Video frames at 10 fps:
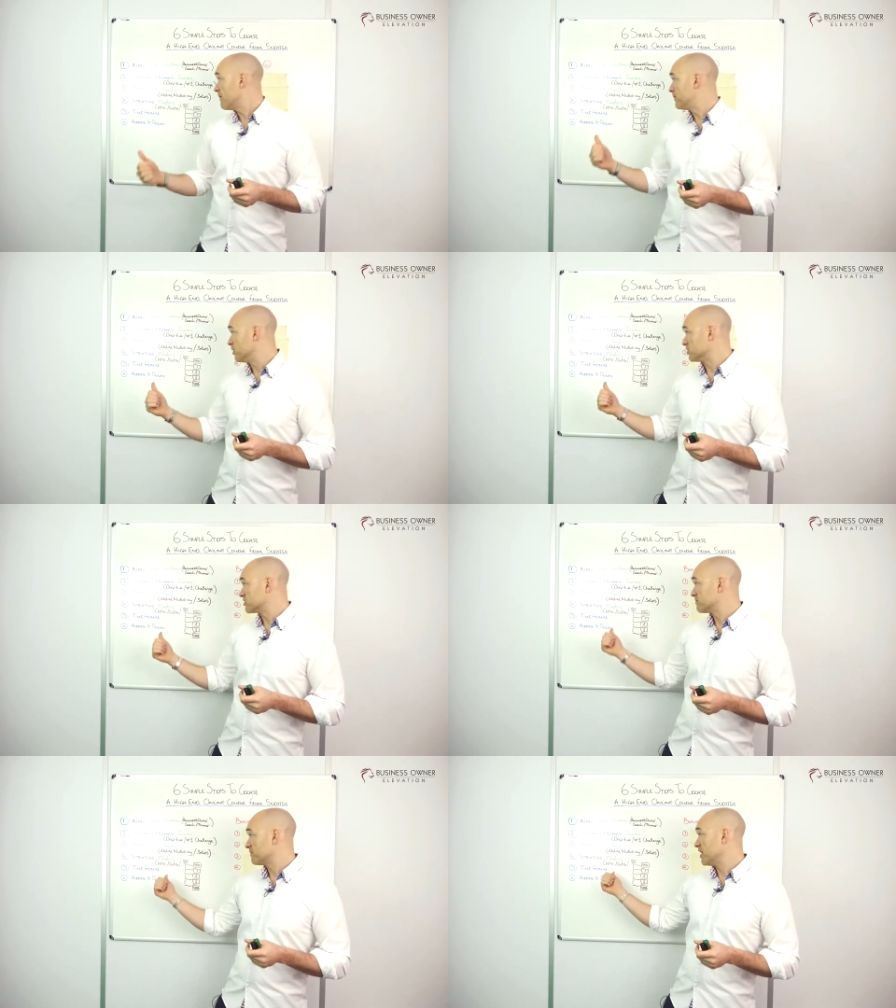
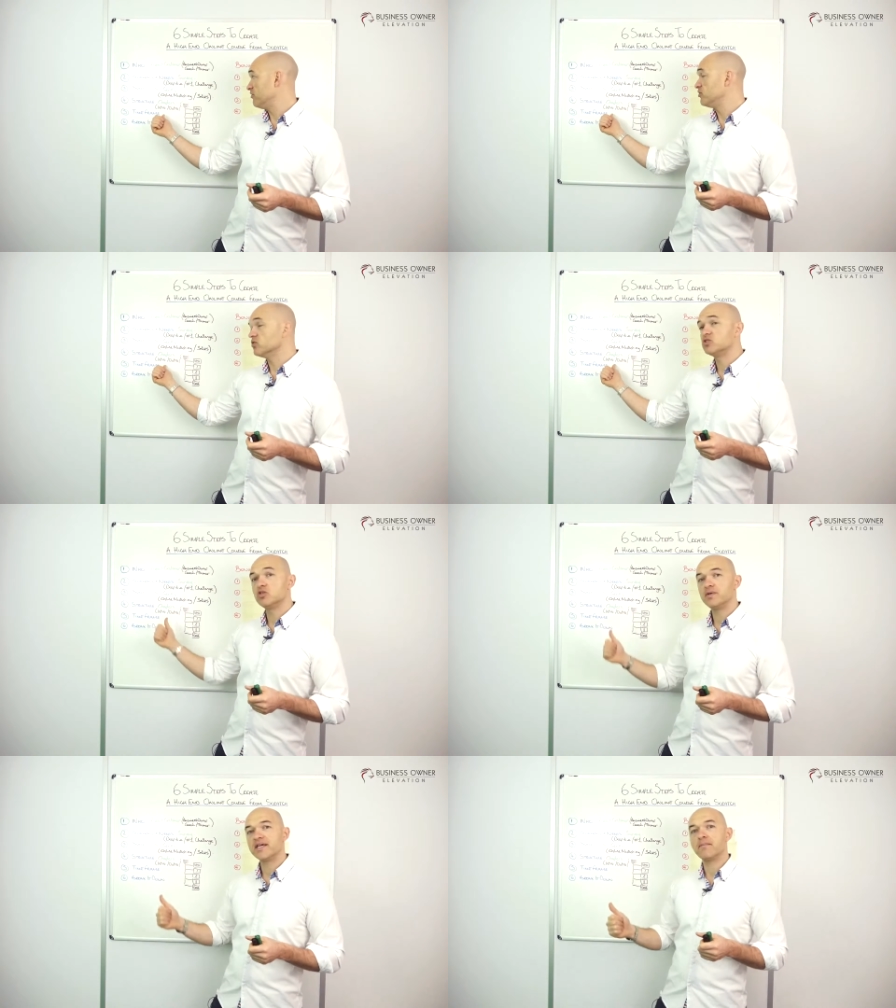But if you're
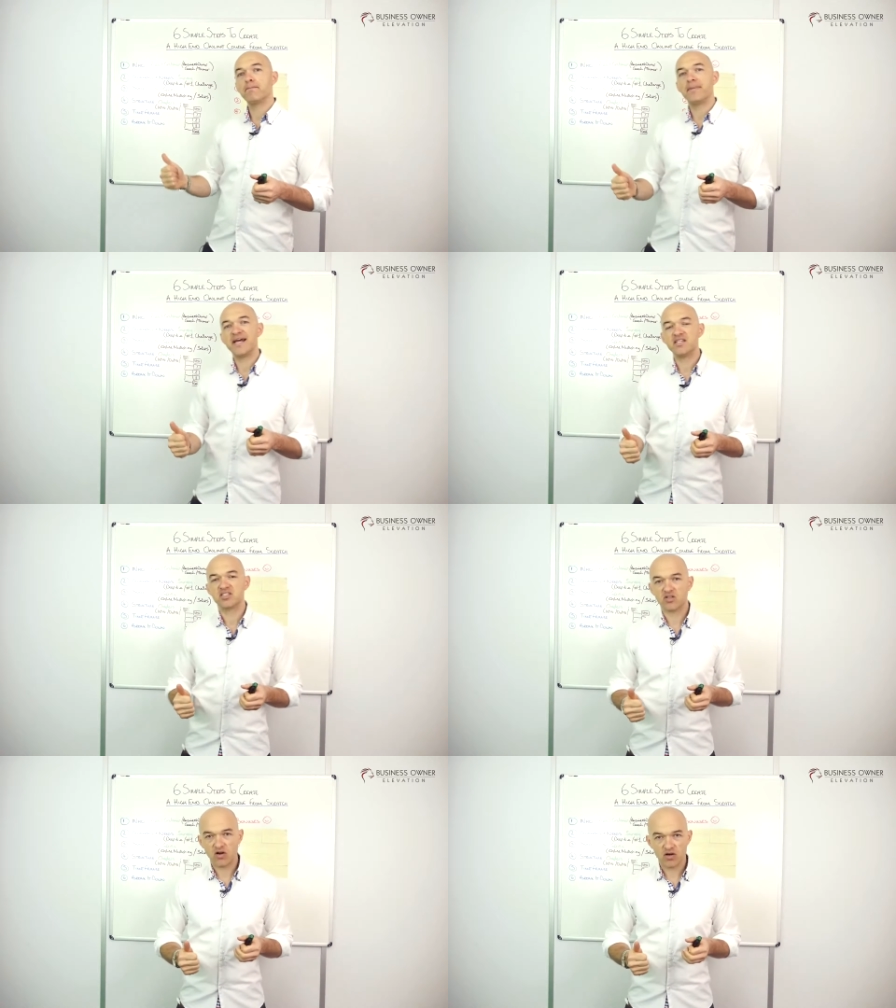doing it
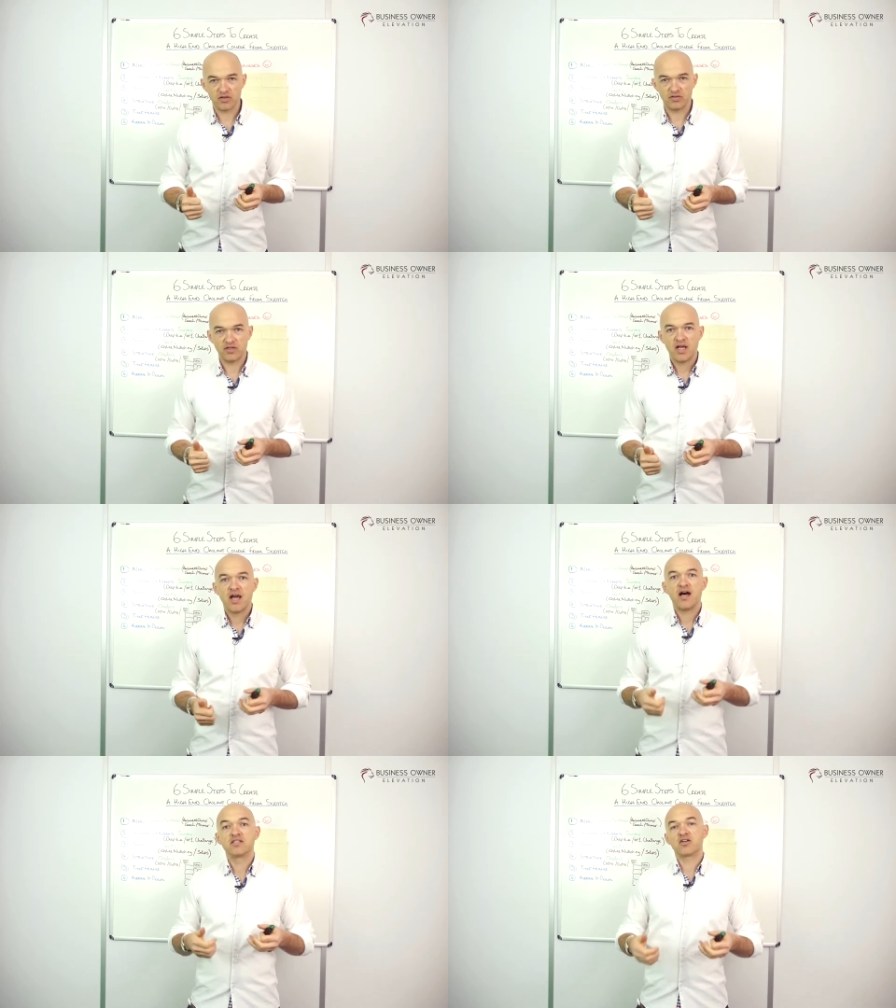based on
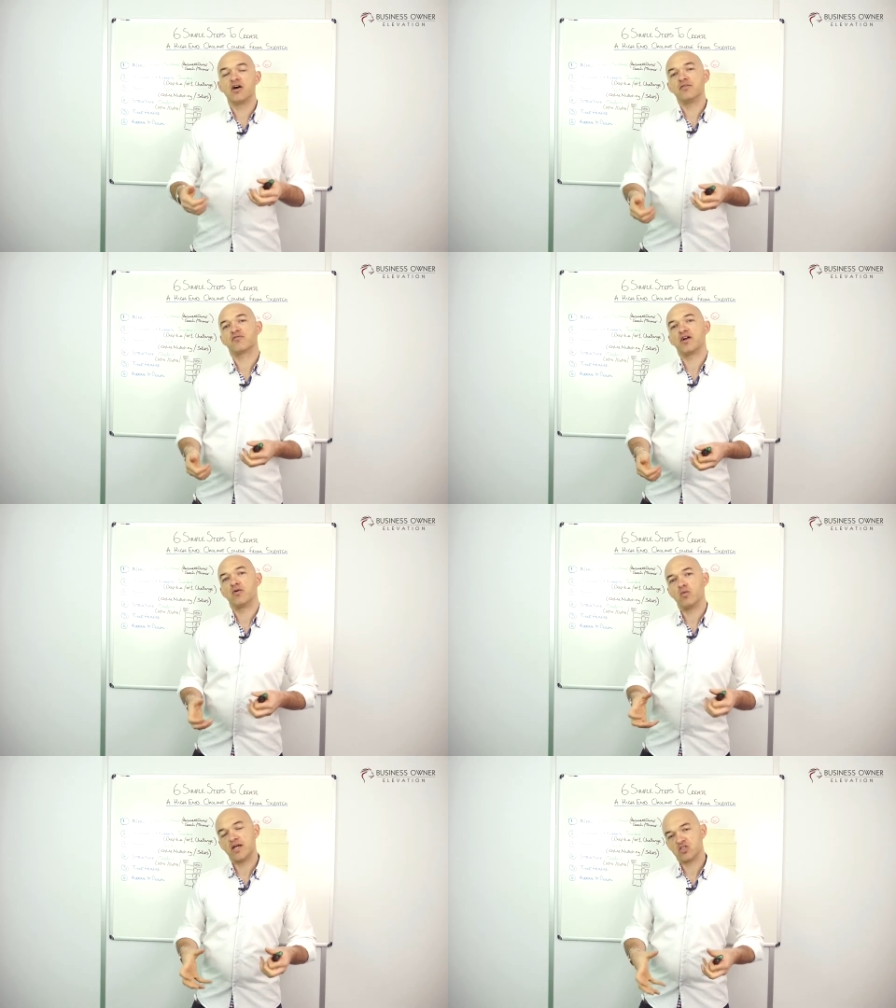a time
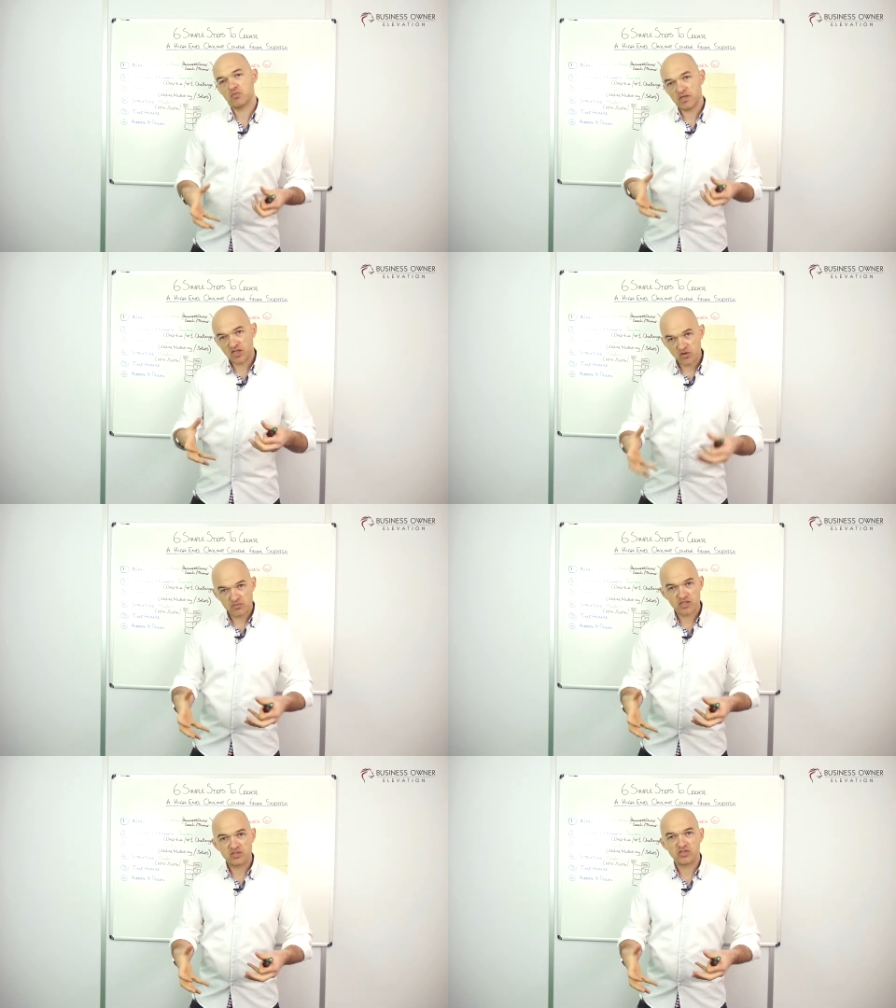frame where somebody
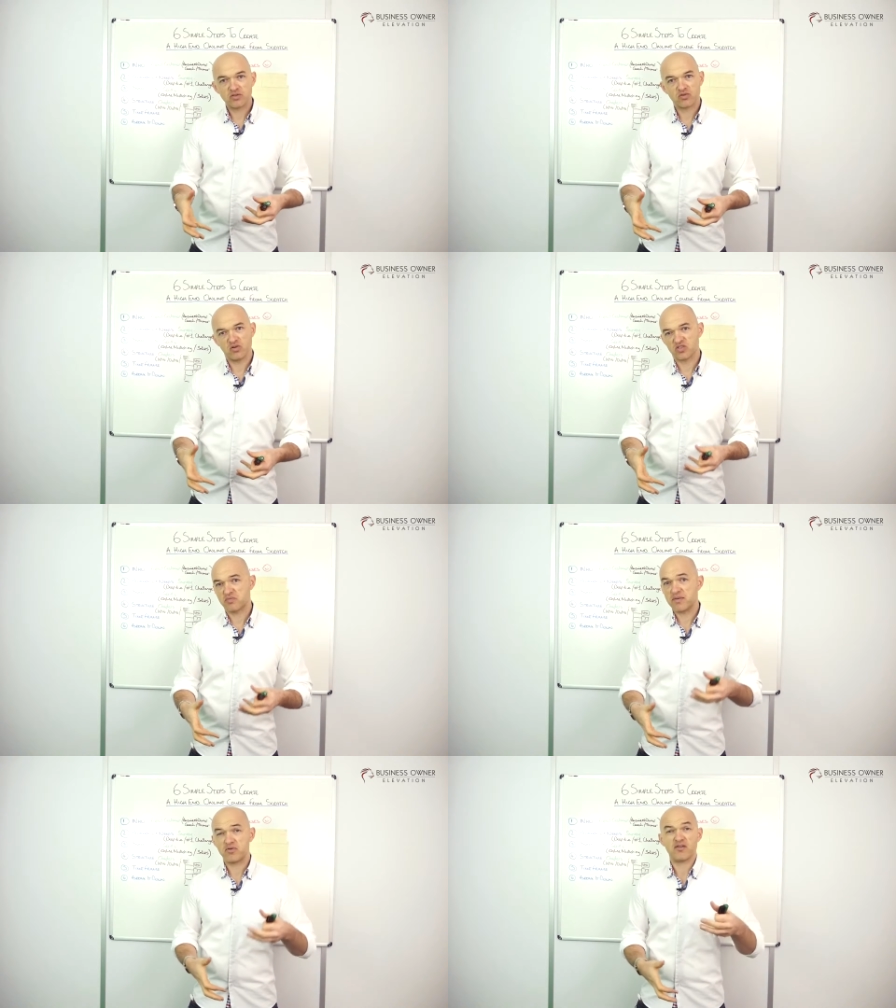comes onto your course,
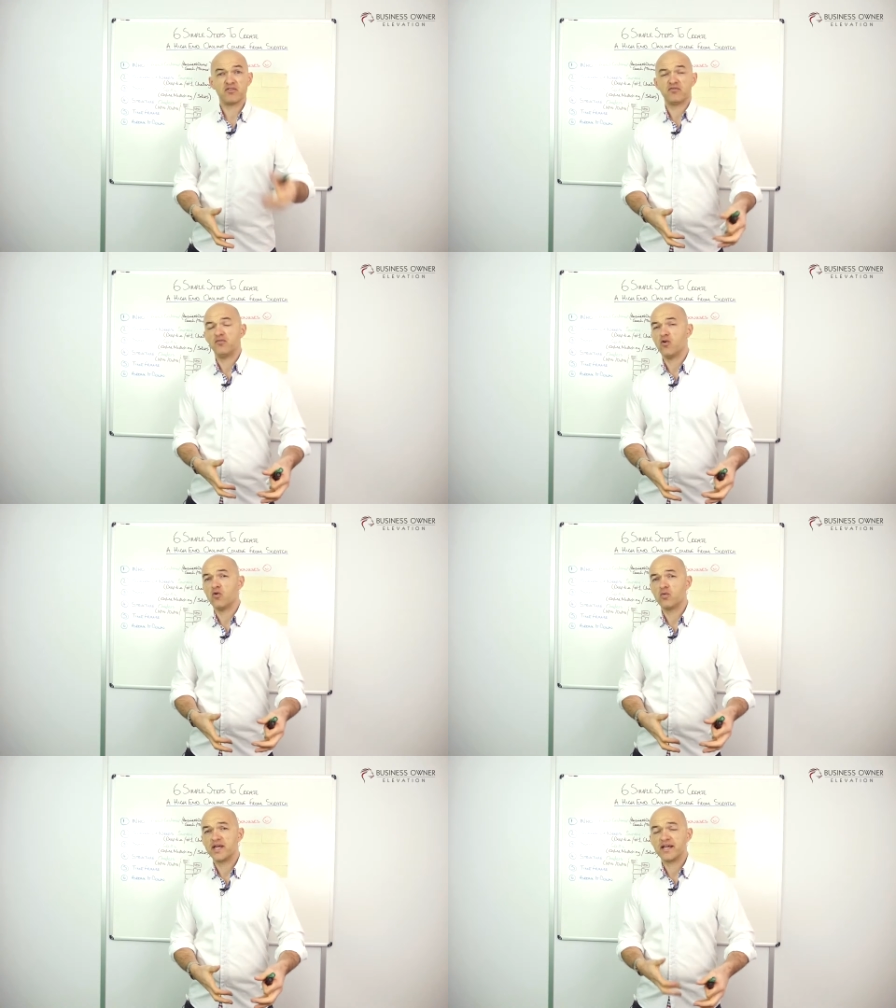maybe you have a
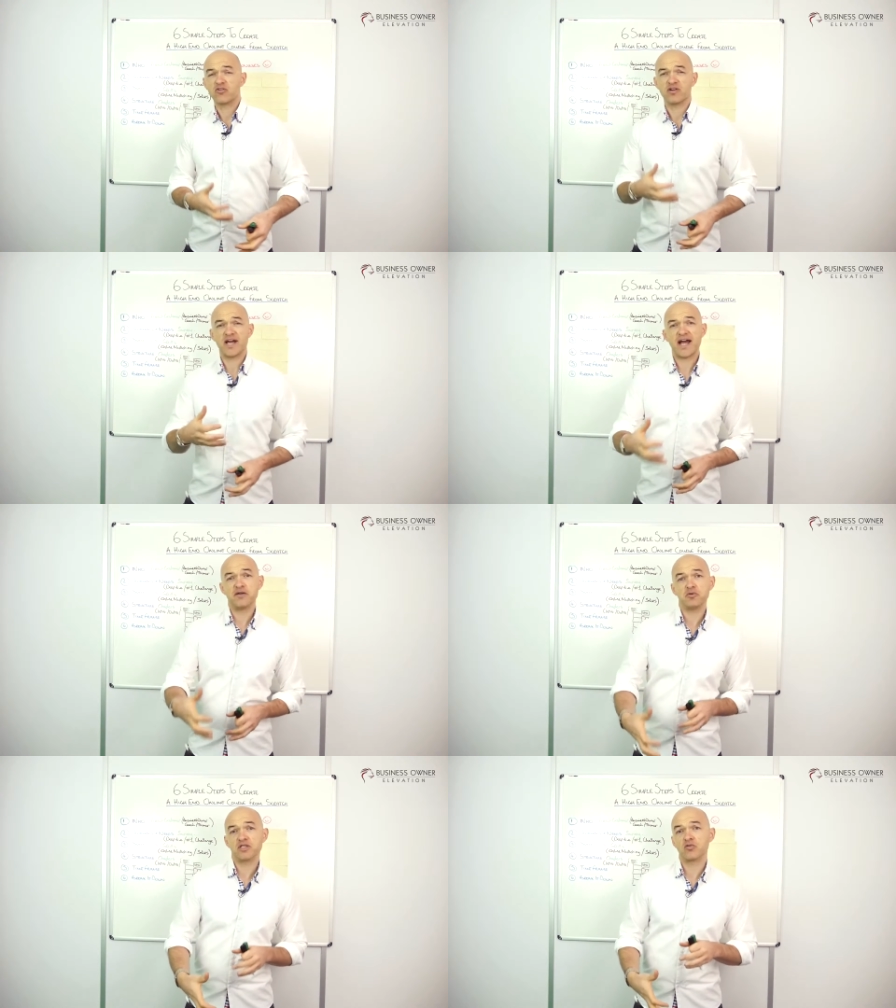4-week or an
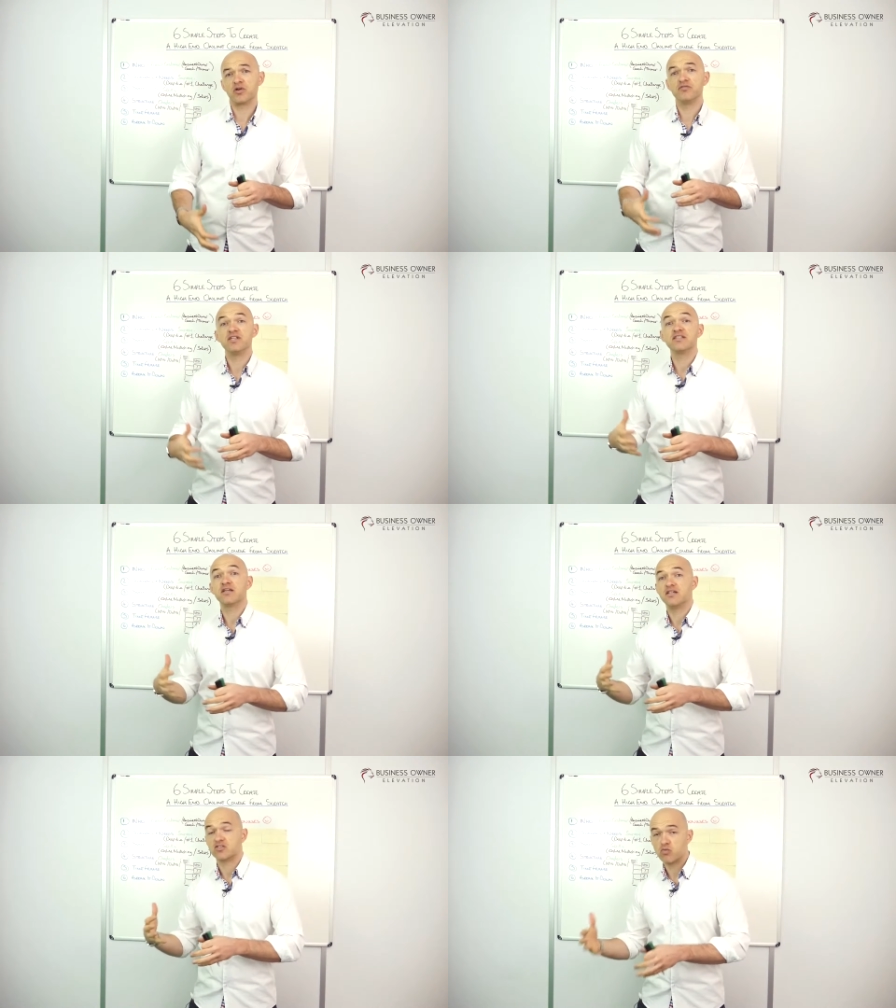8-week or even
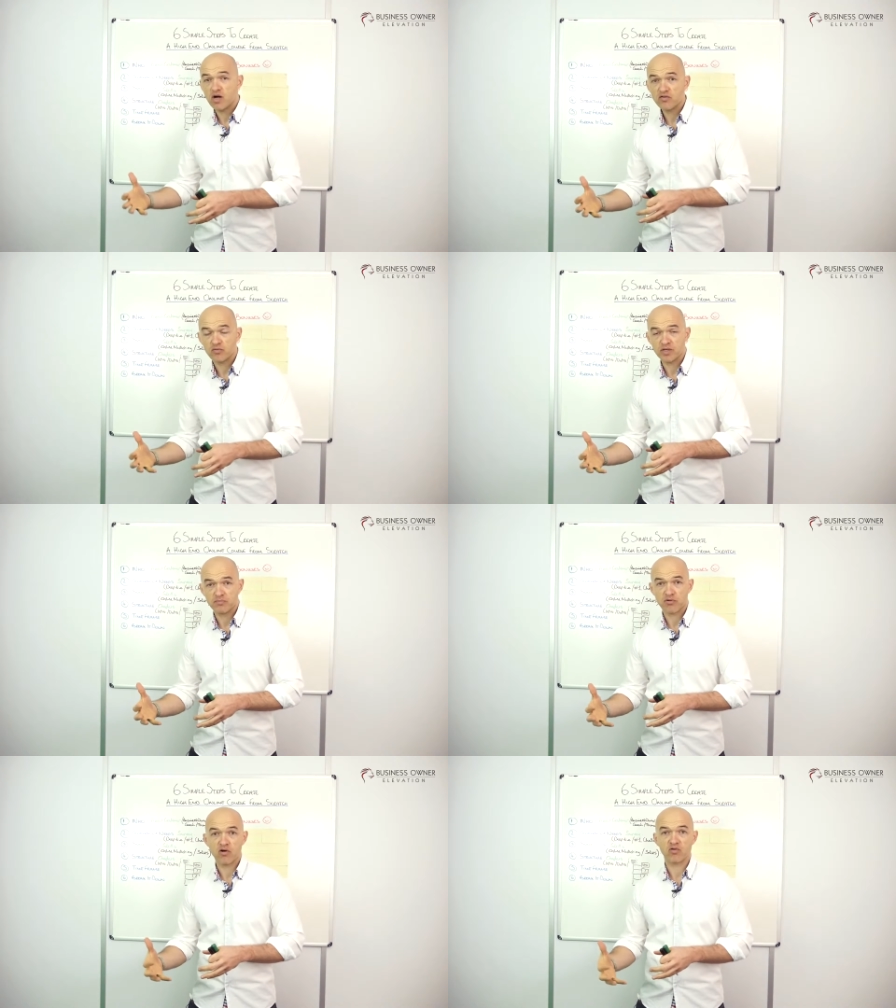a 12-week
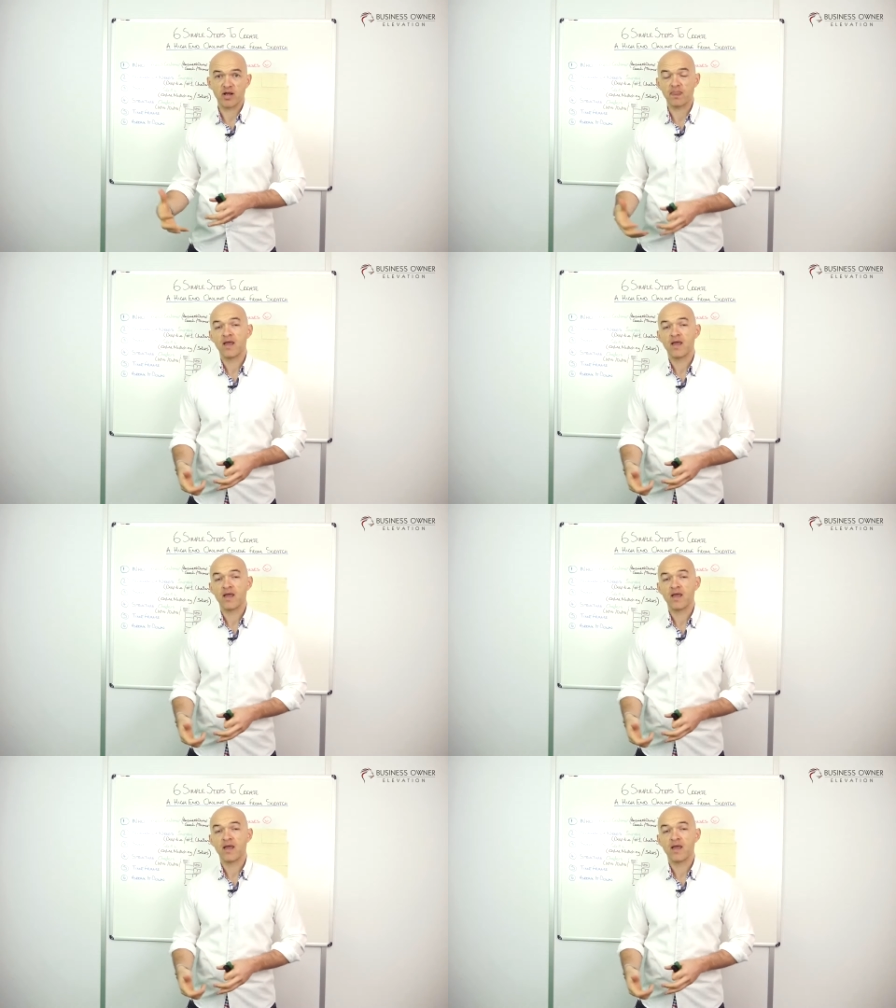program